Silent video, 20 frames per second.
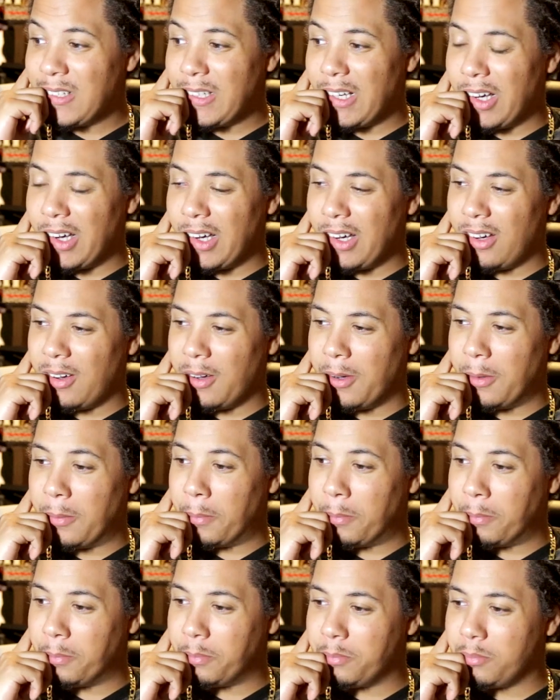
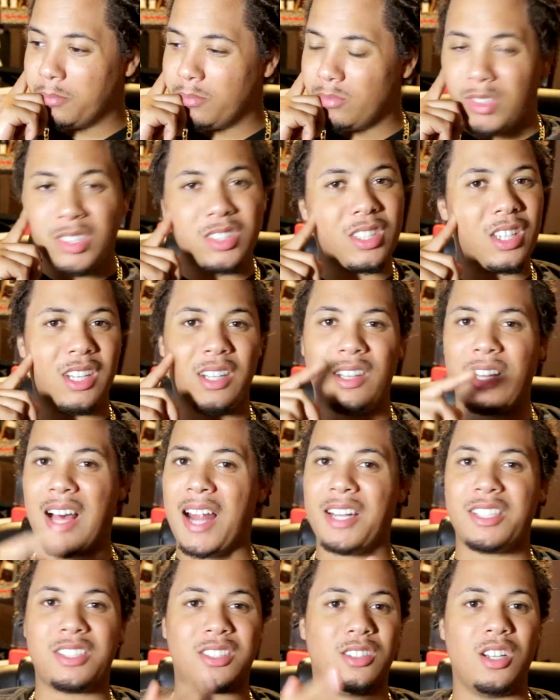Um, just a
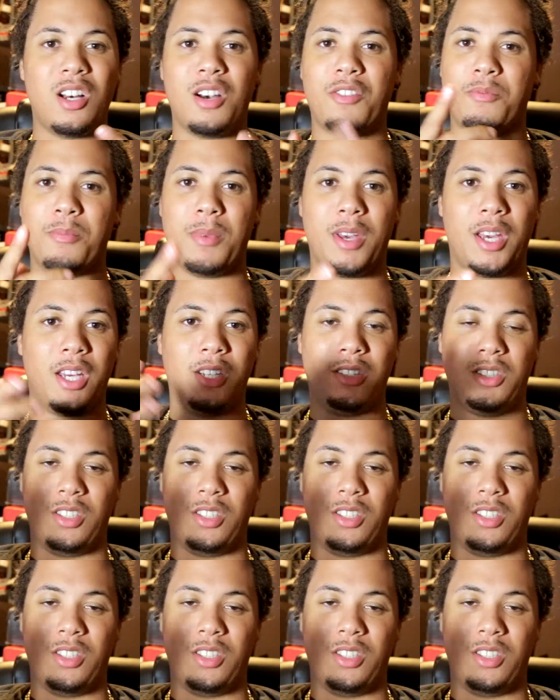lot of stuff, man.